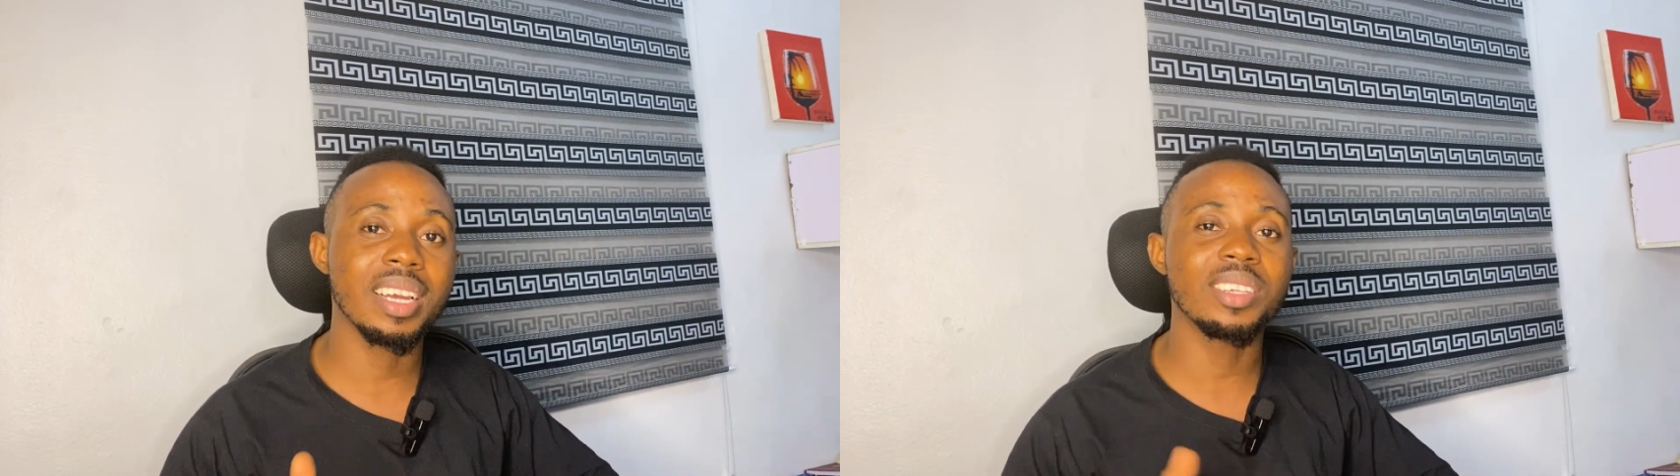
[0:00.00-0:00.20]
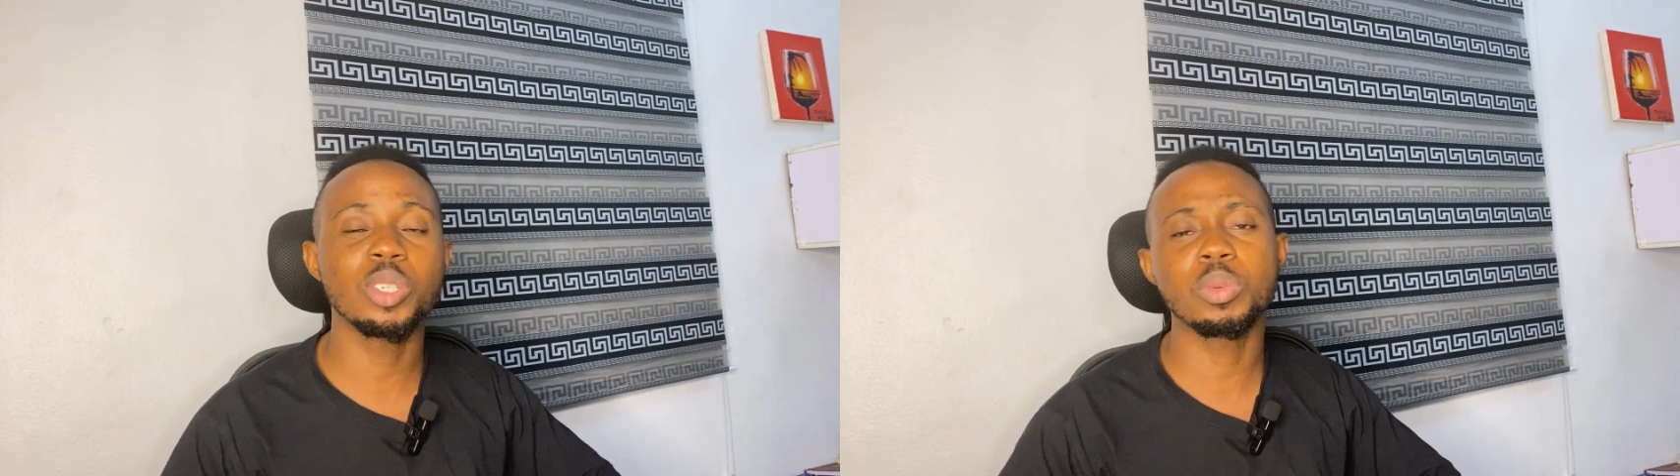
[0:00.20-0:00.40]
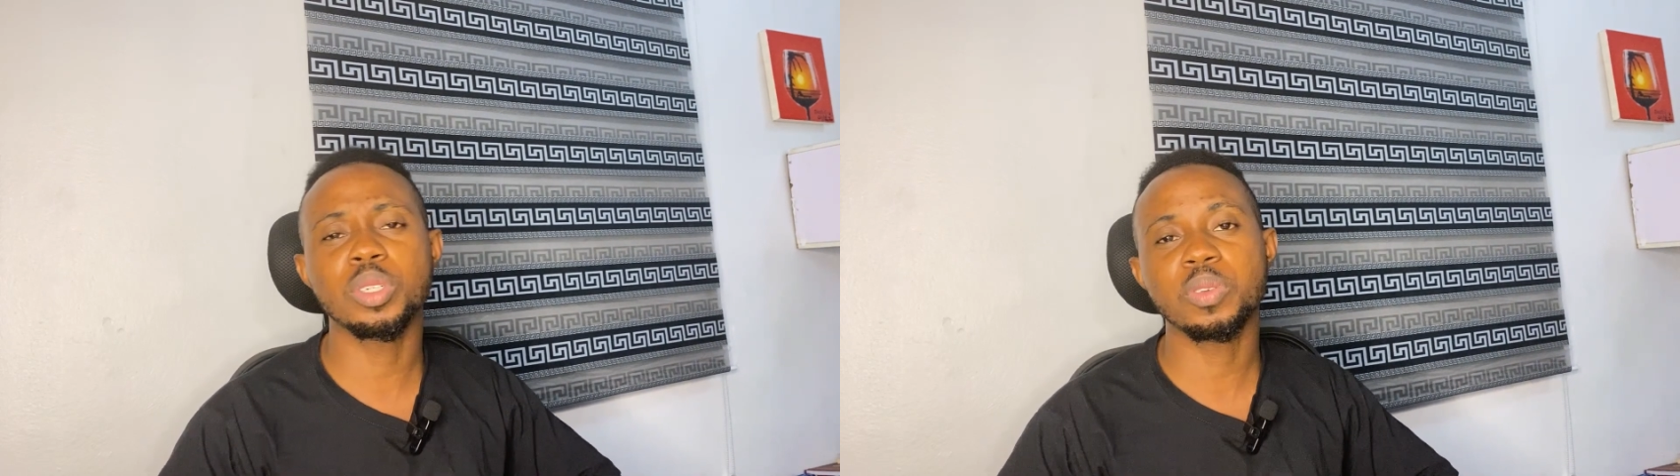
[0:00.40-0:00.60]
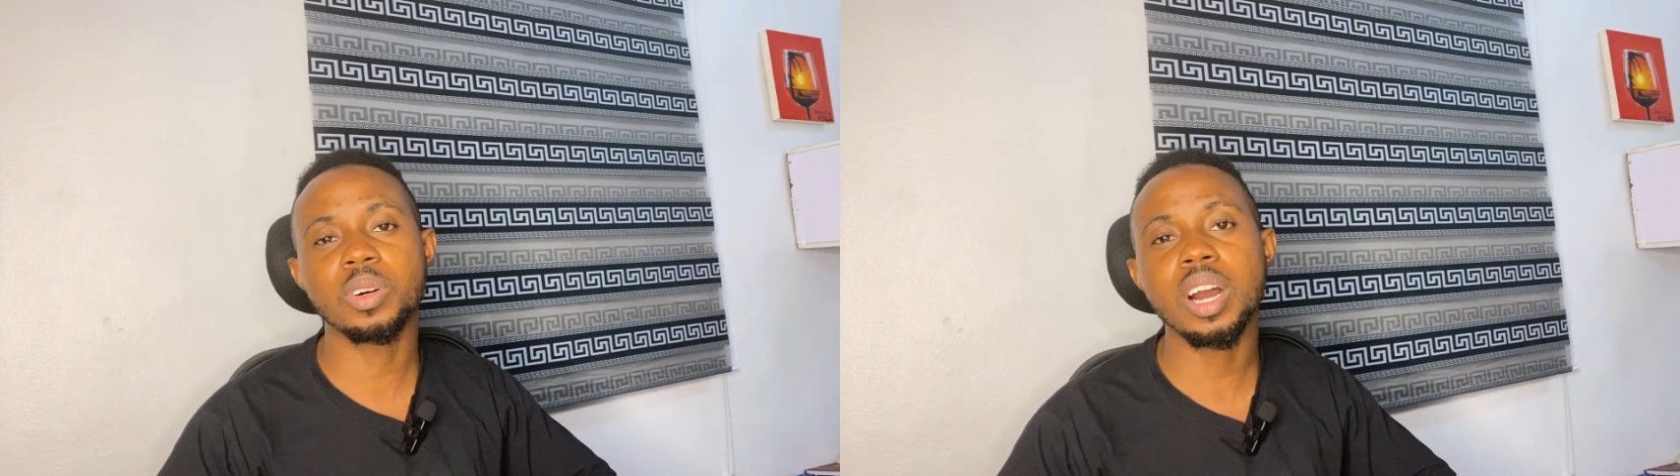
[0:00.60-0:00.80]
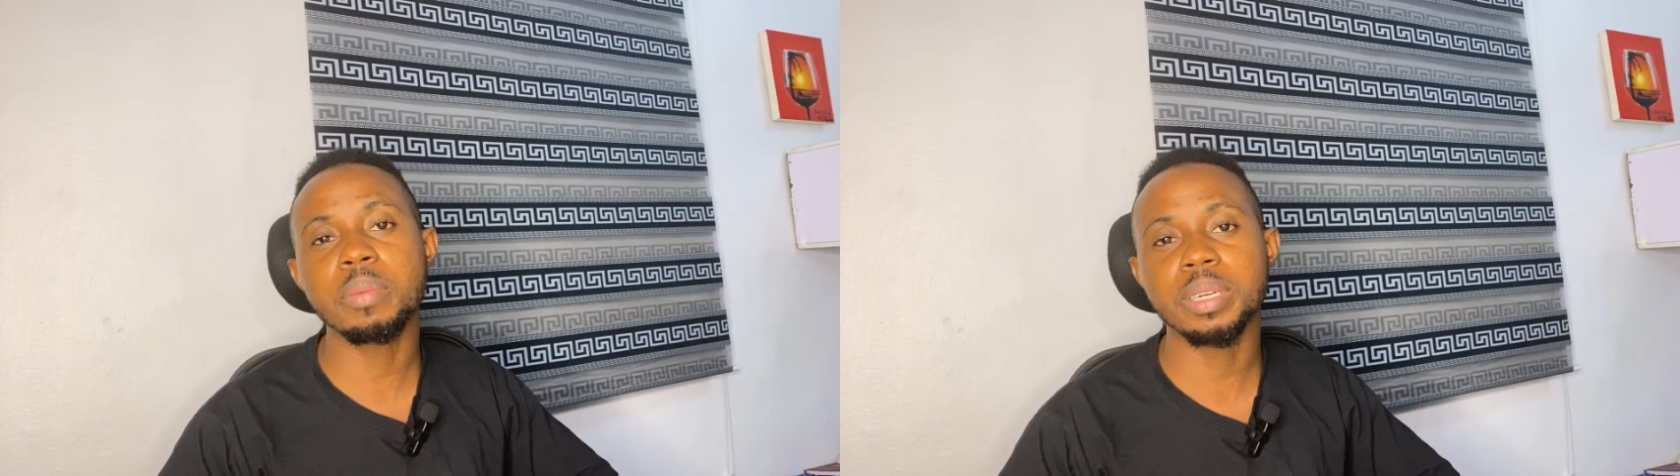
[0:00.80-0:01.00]
thanks so much
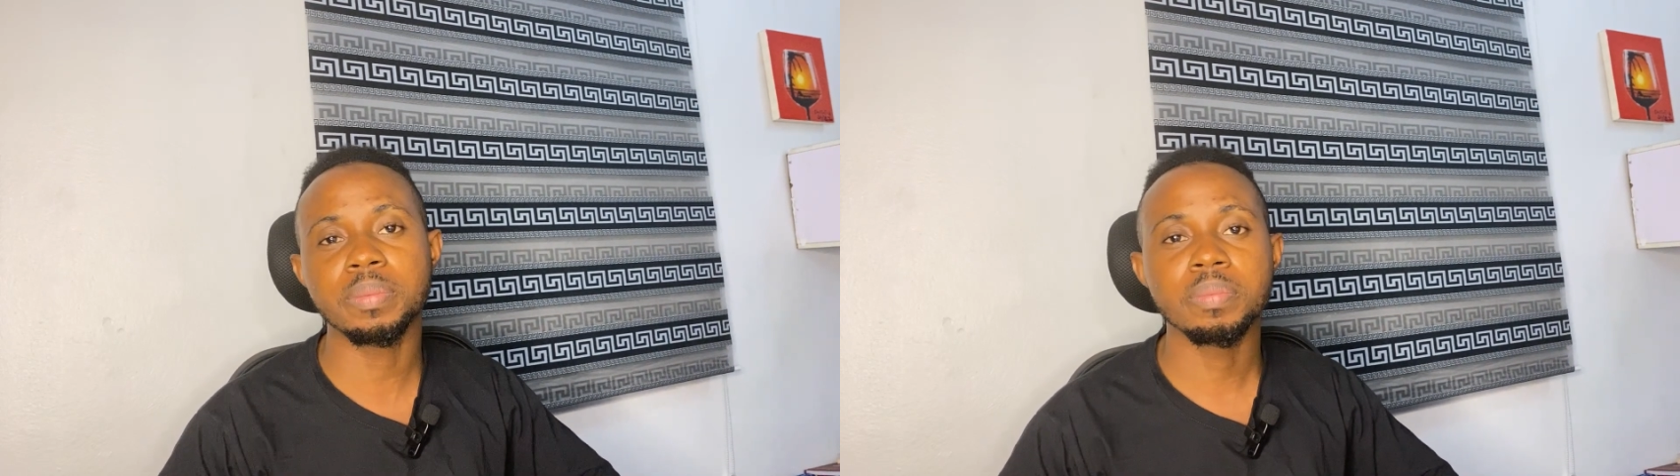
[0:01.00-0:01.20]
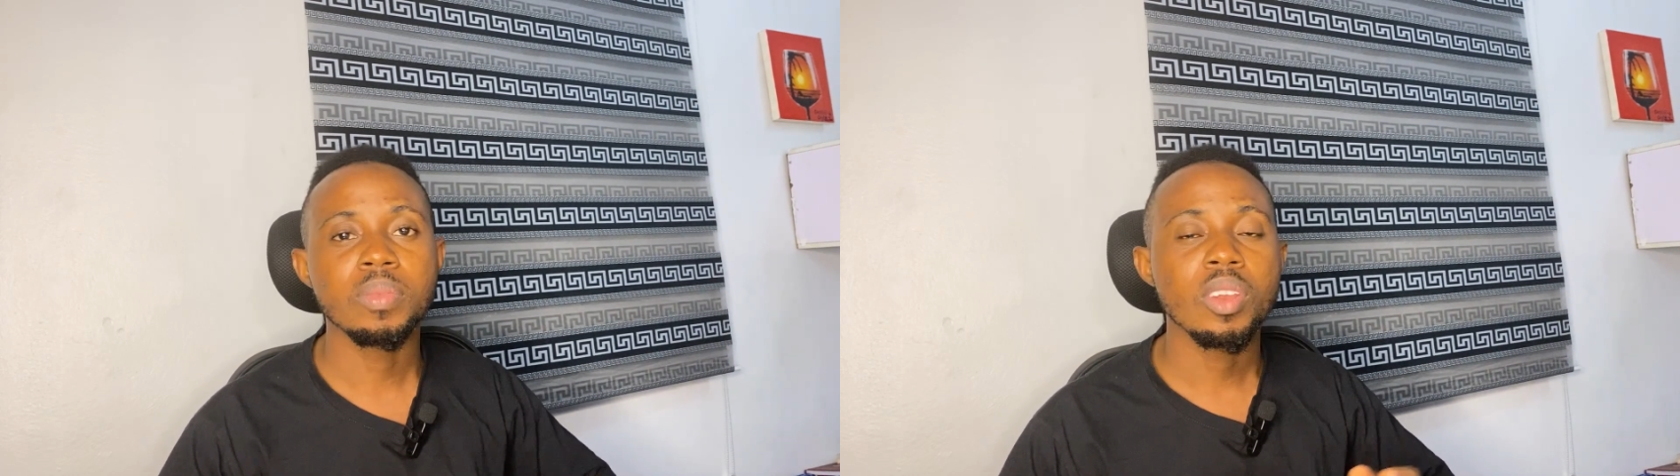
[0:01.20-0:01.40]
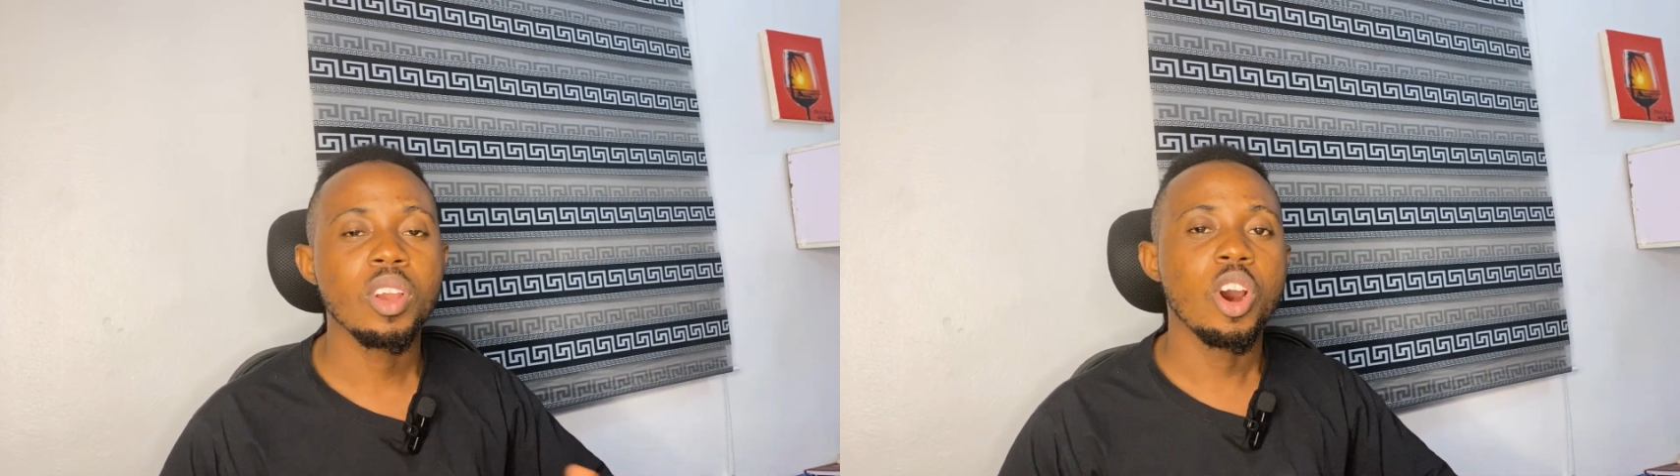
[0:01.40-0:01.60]
for coming.